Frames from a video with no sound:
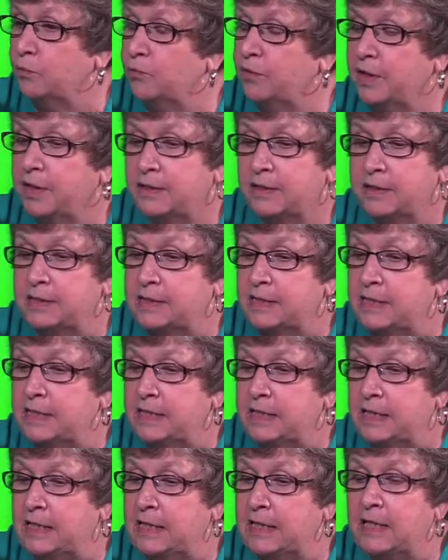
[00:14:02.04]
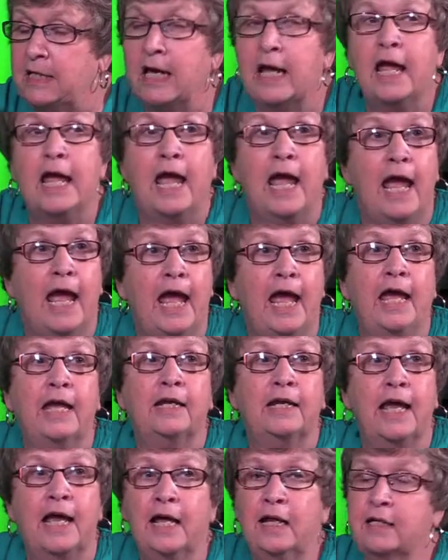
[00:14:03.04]
that the CTE,
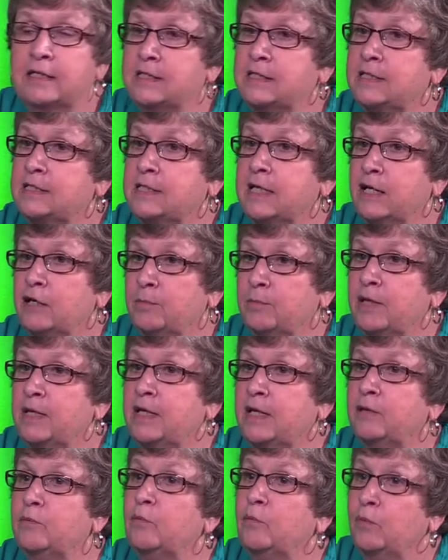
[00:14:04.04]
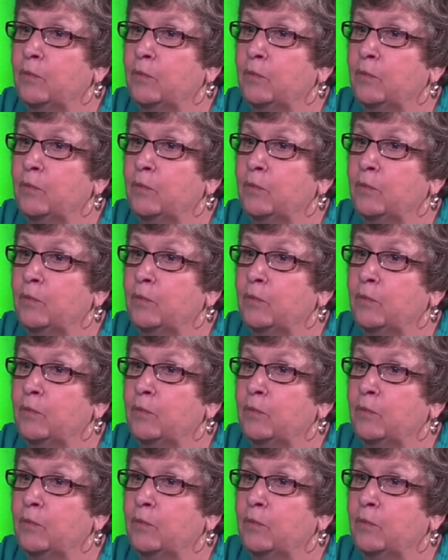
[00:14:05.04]
and Alex is telling me that